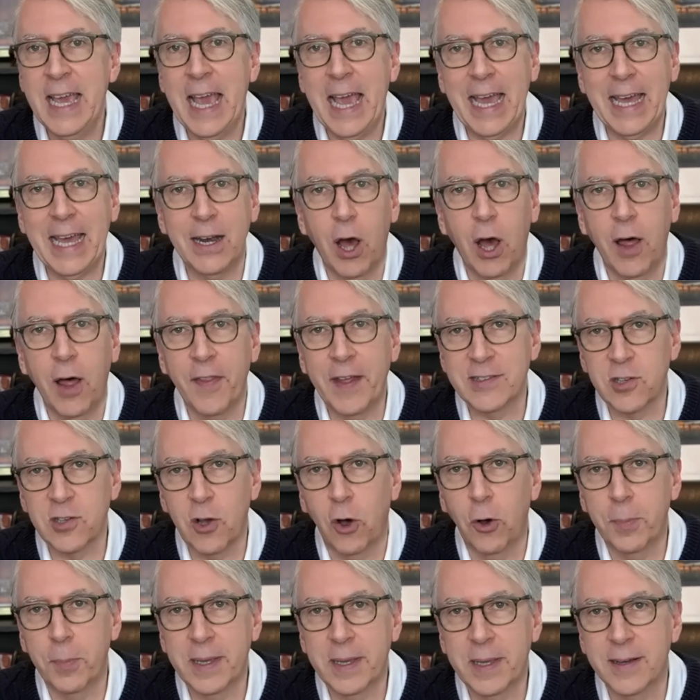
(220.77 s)
And that's
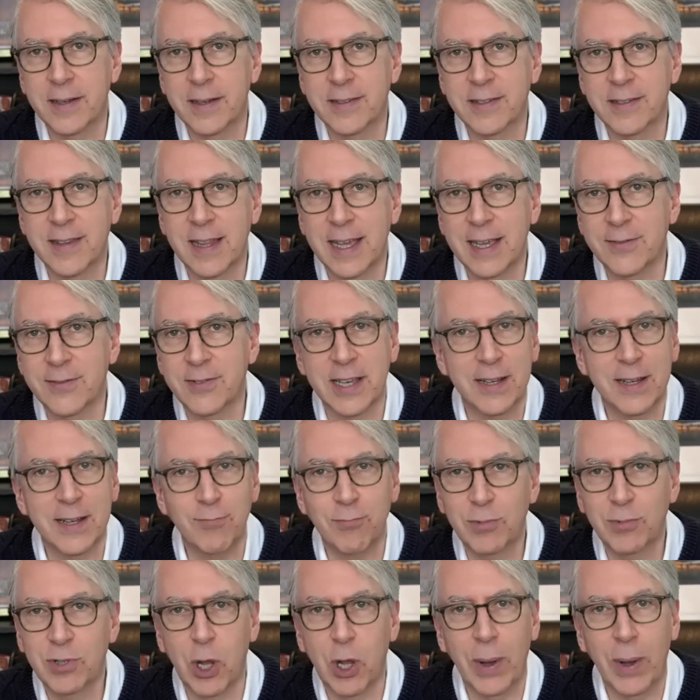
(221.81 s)
all because they've said,
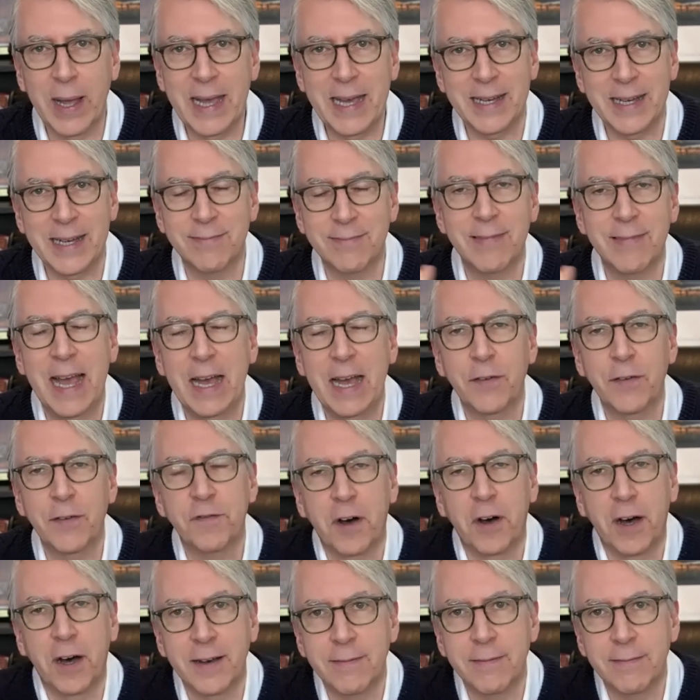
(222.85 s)
go ahead, have
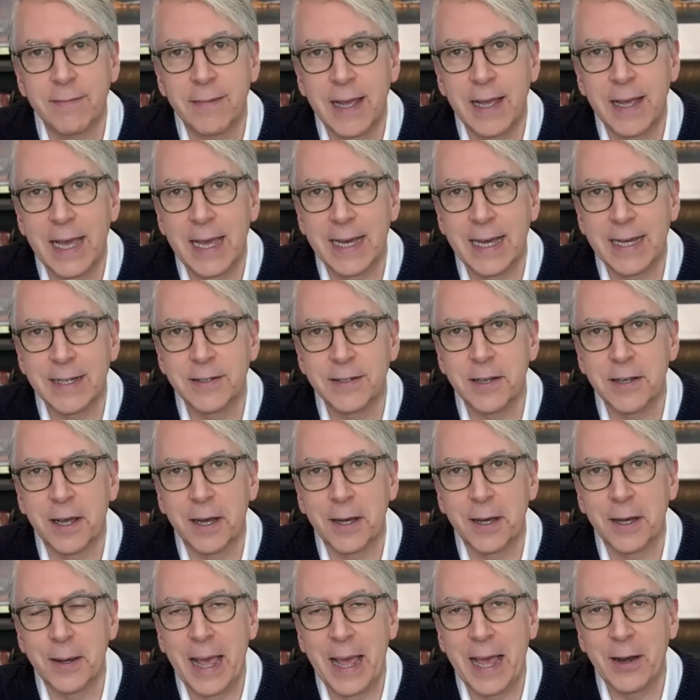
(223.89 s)
fun, and,
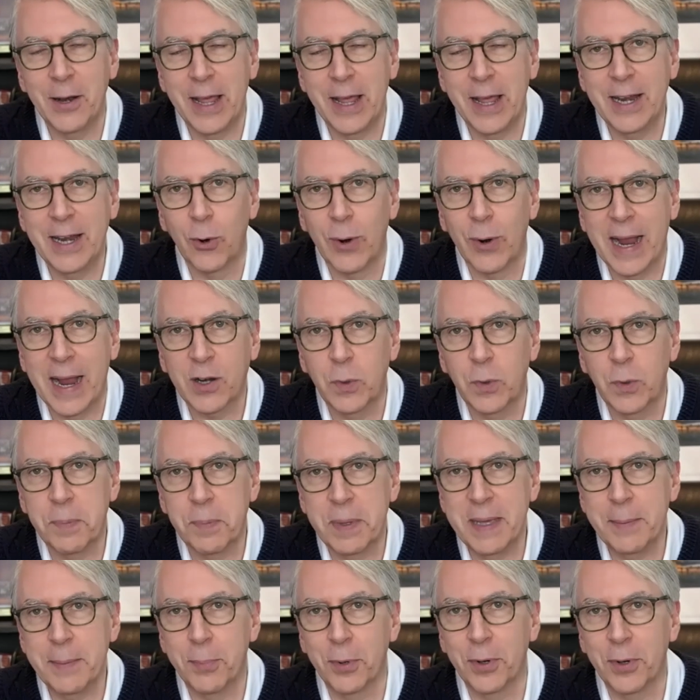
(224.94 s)
uh, and interact with
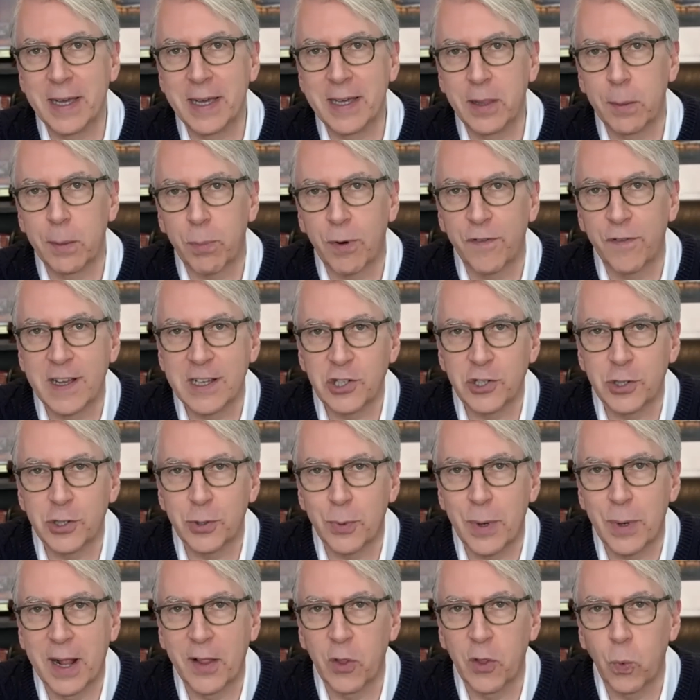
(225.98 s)
people in the profession
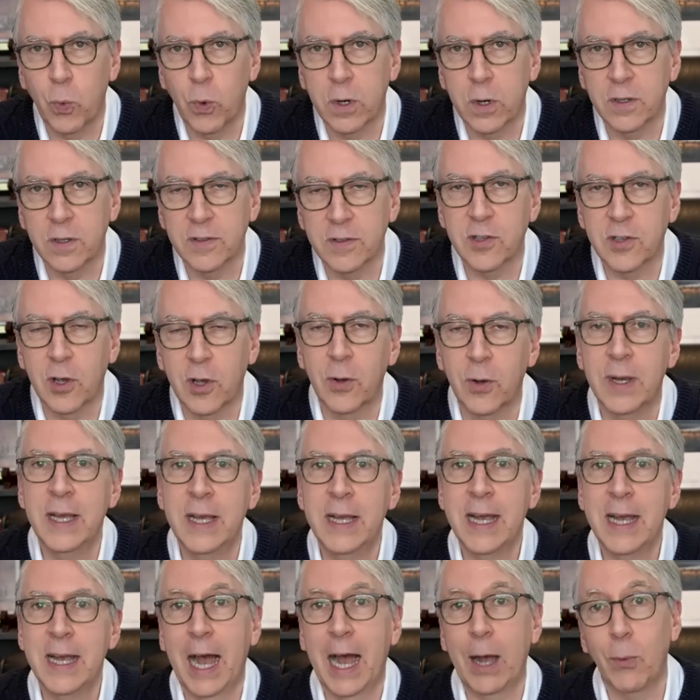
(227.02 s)
around the world. So
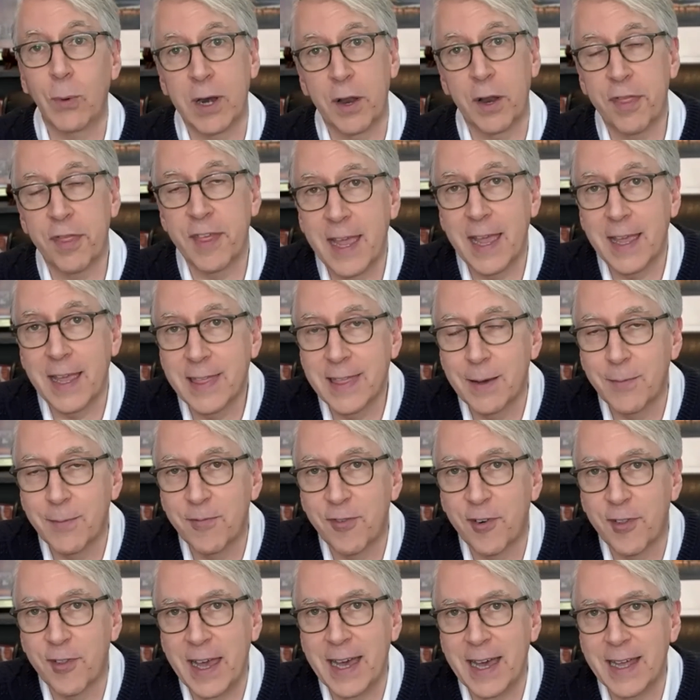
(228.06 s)
I want to thank them
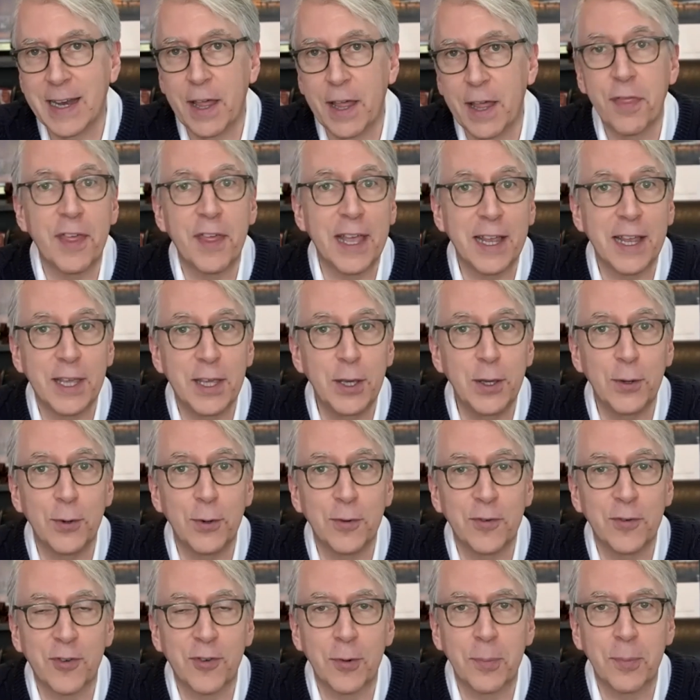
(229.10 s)
for that and thank you
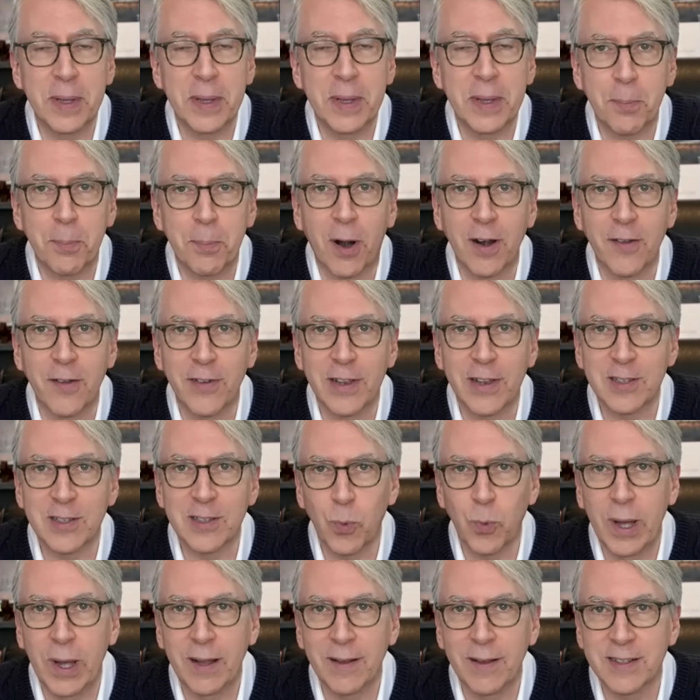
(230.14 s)
for being a part of it as
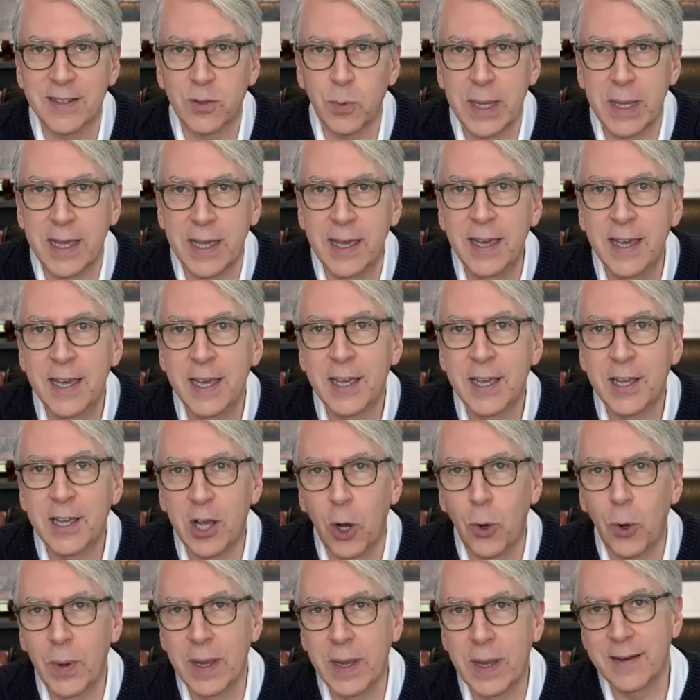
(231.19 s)
well as we
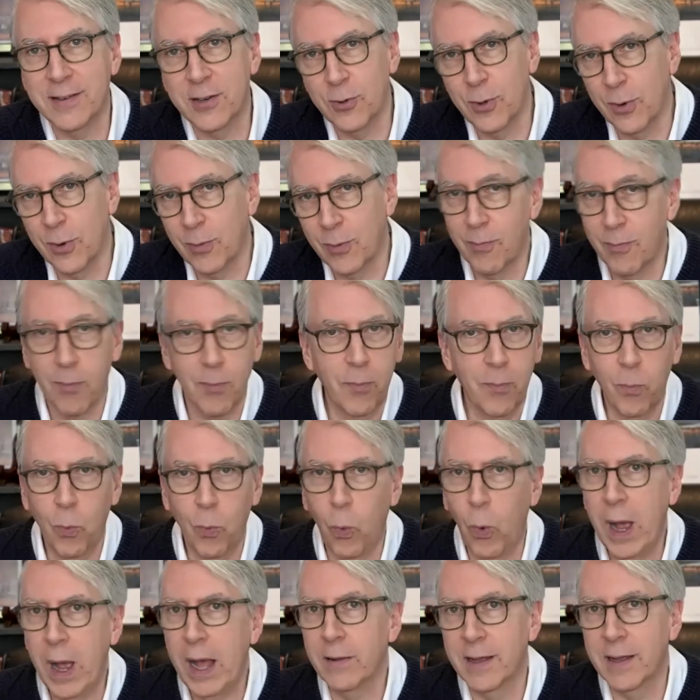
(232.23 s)
go into
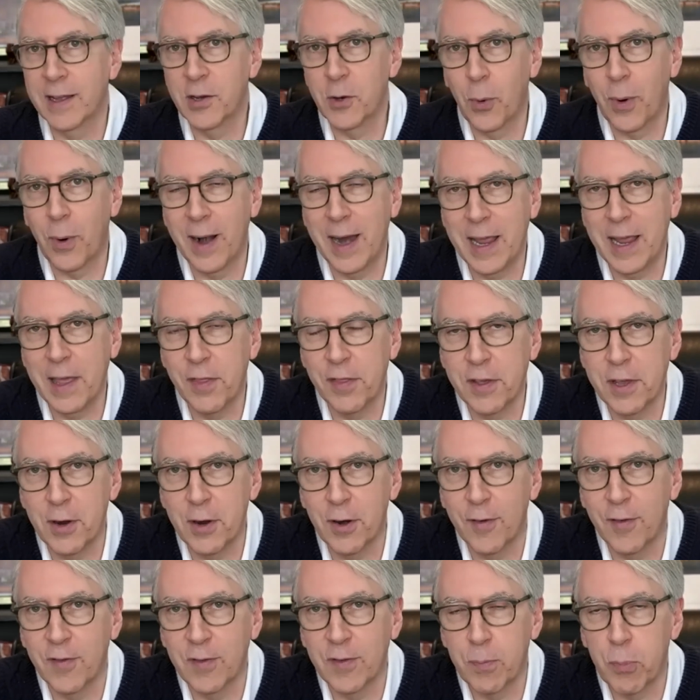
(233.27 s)
well into our eighth year
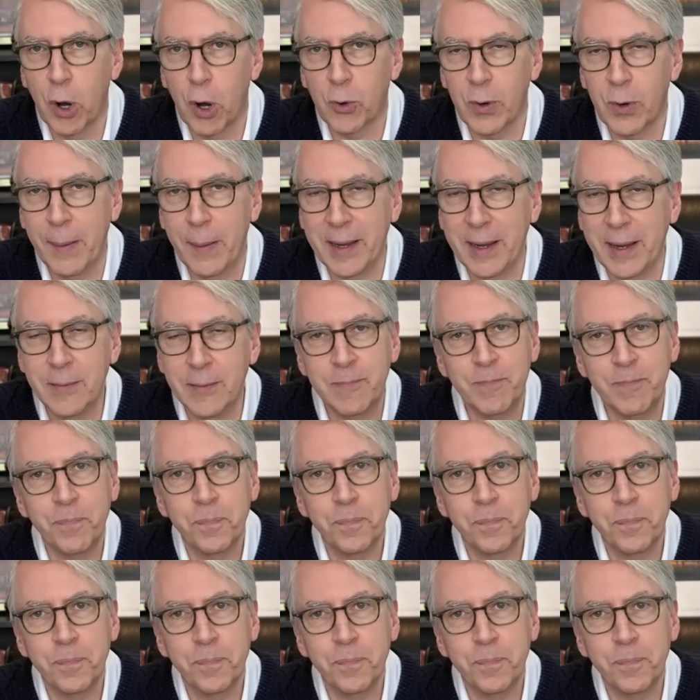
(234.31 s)
of programming.